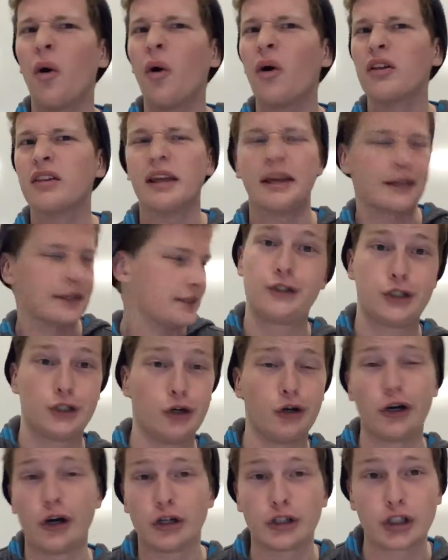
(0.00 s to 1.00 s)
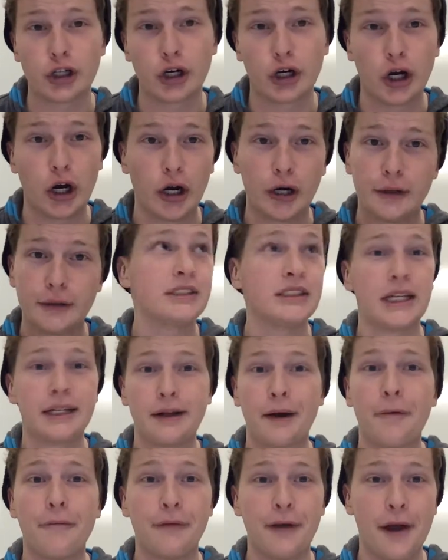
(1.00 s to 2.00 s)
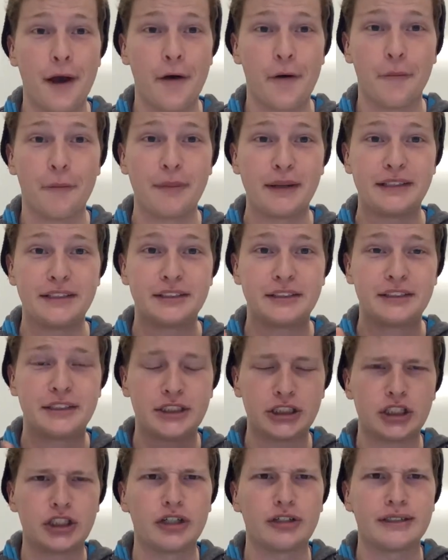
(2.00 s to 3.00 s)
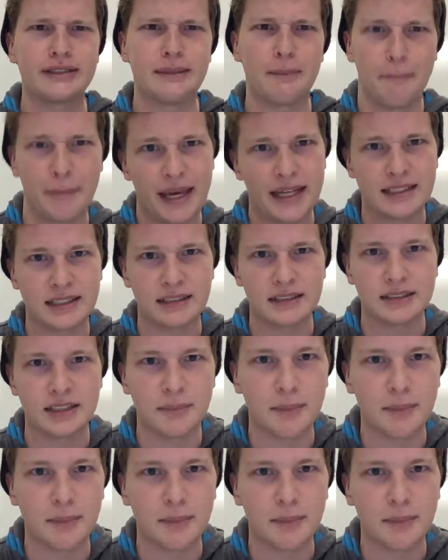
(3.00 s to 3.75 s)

or like sugar, you don't know, but sugar is amazing